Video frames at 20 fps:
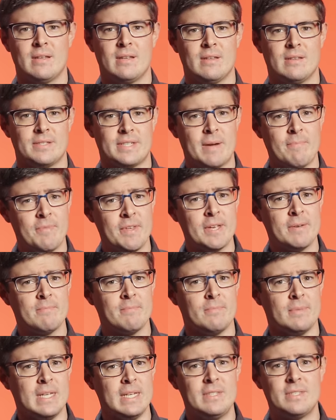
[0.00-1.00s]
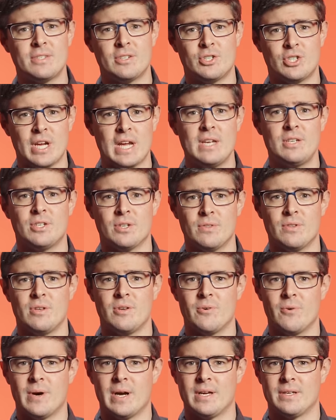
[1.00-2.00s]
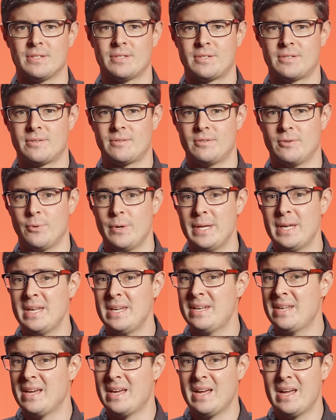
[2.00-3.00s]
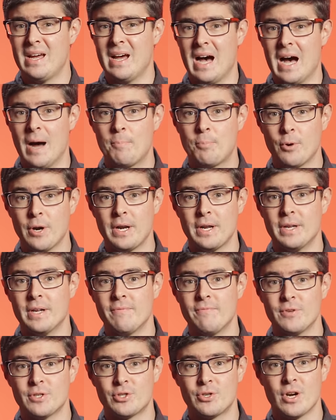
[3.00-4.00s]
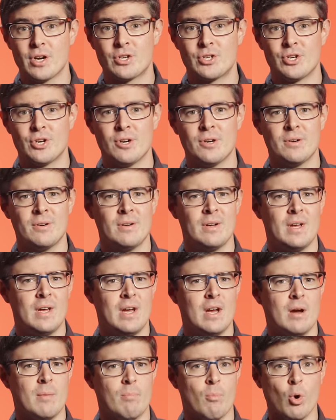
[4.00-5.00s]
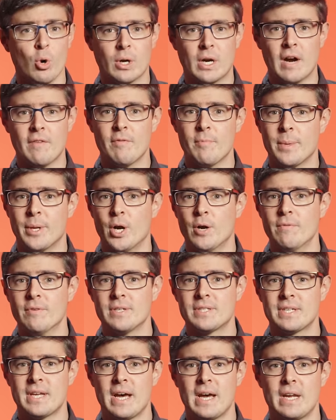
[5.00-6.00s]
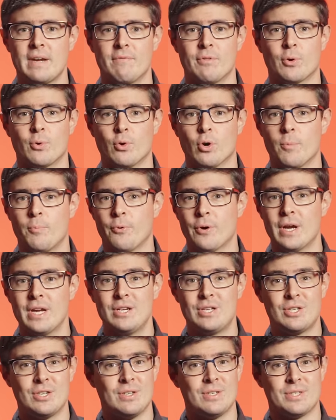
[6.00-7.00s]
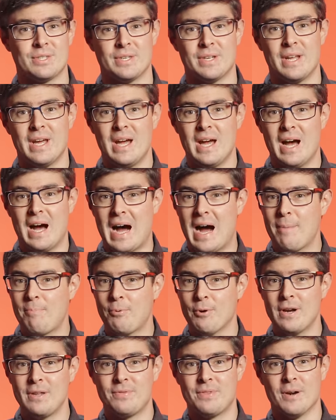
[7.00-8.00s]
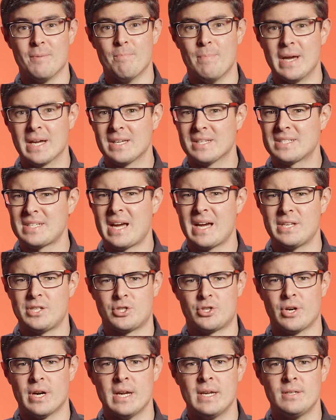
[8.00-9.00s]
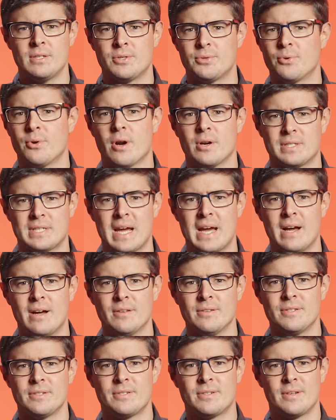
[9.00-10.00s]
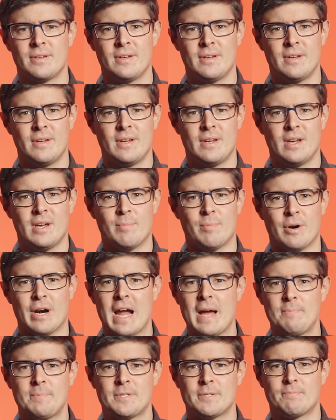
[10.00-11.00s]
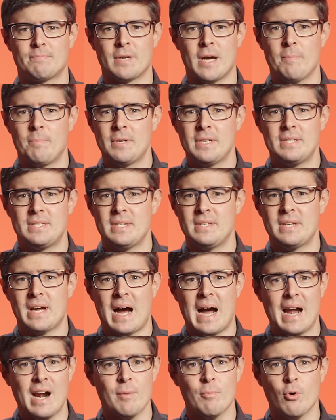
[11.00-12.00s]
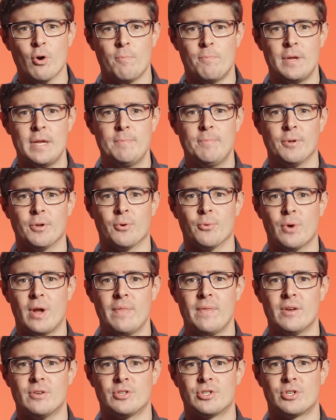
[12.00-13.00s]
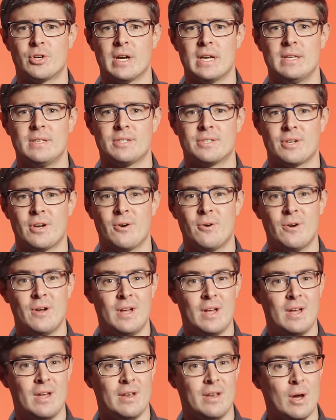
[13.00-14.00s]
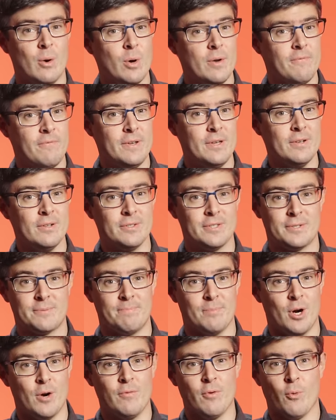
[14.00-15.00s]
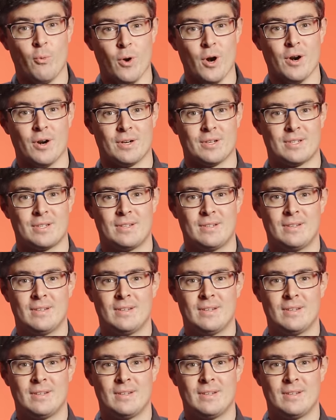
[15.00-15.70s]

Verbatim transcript: Something needs to change in the U.S. Do we need upgraded infrastructure, more government oversight of the corporations that operate their mega-sized trains through our towns? Perhaps companies need to hire more people to run those trains so no one feels overworked.